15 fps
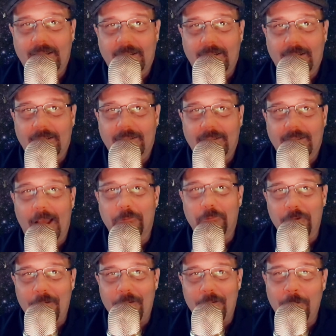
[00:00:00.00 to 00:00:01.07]
Time
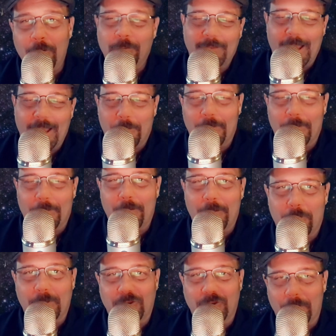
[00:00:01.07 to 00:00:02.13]
travel? Yeah, well, that would be
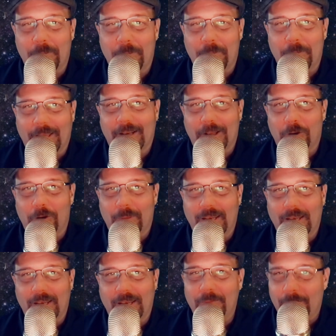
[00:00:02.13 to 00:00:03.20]
jumping it a little bit,
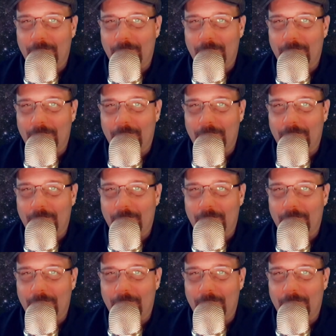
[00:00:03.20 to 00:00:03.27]
even though they